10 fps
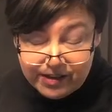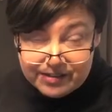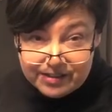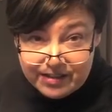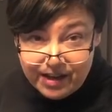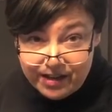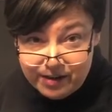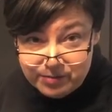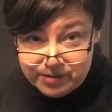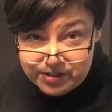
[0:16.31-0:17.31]
And today
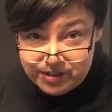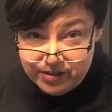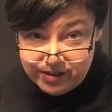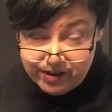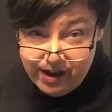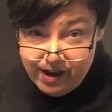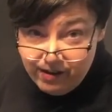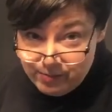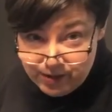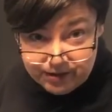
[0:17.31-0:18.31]
I'm going to show you
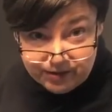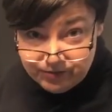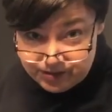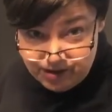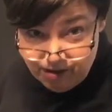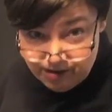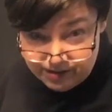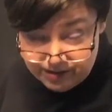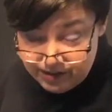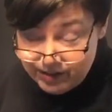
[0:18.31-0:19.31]
how I make a frittata.